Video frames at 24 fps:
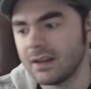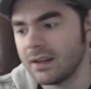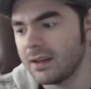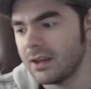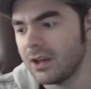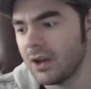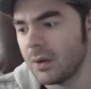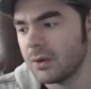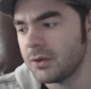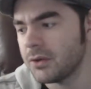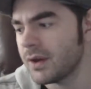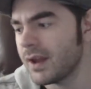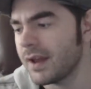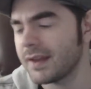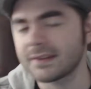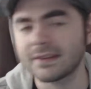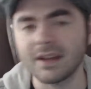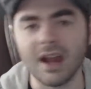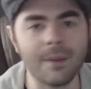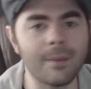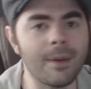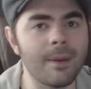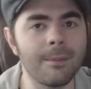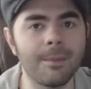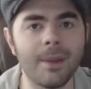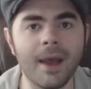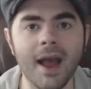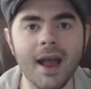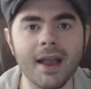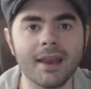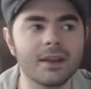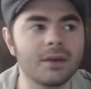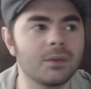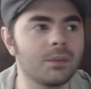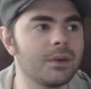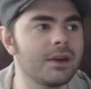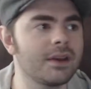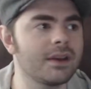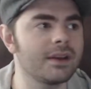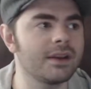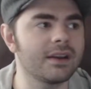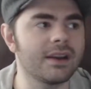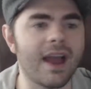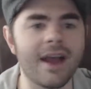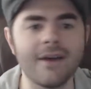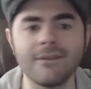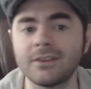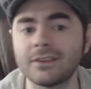you know, and you guys comment back, and we
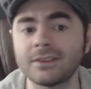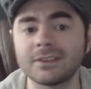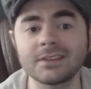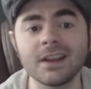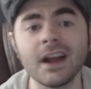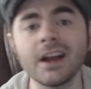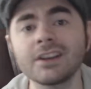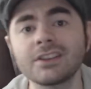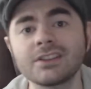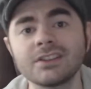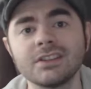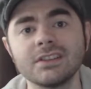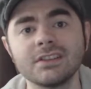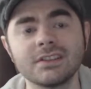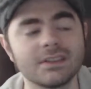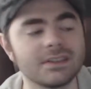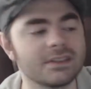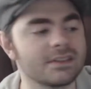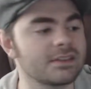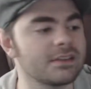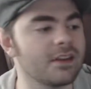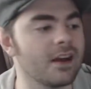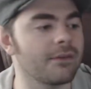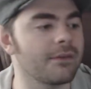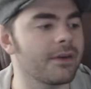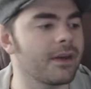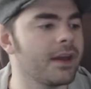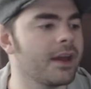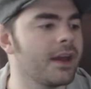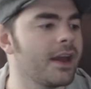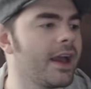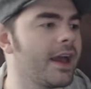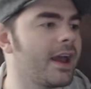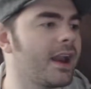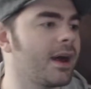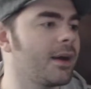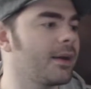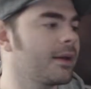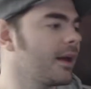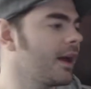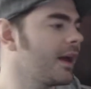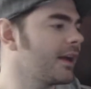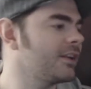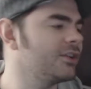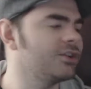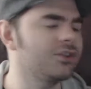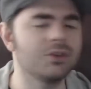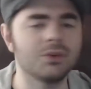can have discussions and stuff, and
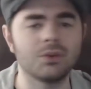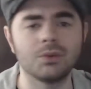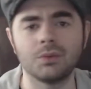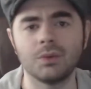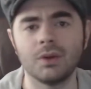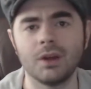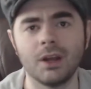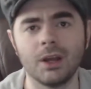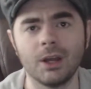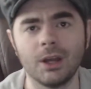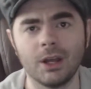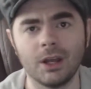I can do